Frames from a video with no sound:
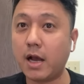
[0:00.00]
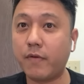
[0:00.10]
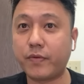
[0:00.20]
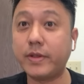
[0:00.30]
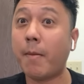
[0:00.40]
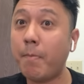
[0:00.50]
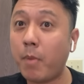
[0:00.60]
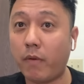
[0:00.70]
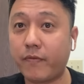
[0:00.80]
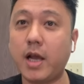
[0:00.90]
number
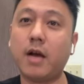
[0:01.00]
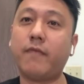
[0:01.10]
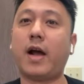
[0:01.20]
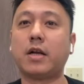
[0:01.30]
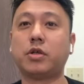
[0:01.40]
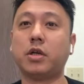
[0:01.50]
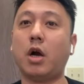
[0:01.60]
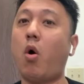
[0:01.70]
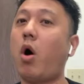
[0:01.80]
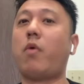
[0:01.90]
of gigafactory
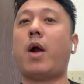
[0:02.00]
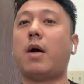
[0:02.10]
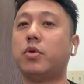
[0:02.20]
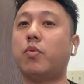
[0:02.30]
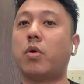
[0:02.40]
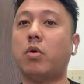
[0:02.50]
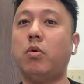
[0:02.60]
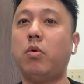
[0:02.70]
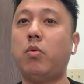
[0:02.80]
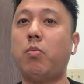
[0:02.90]
all around the world,
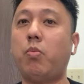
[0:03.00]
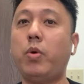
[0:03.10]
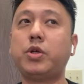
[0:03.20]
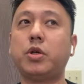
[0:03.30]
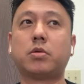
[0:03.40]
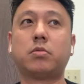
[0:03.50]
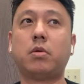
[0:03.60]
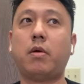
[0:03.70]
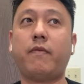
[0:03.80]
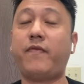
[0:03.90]
which is
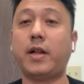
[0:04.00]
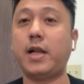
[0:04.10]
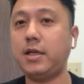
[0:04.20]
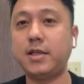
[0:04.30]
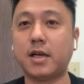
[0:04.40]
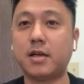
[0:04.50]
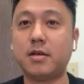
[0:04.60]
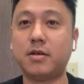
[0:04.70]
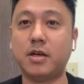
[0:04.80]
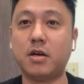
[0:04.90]
fantastic,
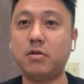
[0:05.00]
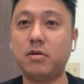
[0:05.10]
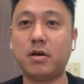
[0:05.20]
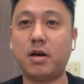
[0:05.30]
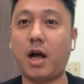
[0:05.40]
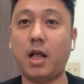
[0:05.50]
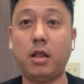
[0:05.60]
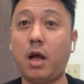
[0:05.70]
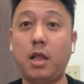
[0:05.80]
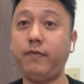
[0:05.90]
you know.
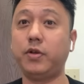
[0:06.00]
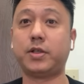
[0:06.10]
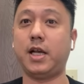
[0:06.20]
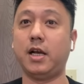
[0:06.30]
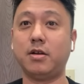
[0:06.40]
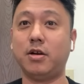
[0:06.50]
I love to see it, you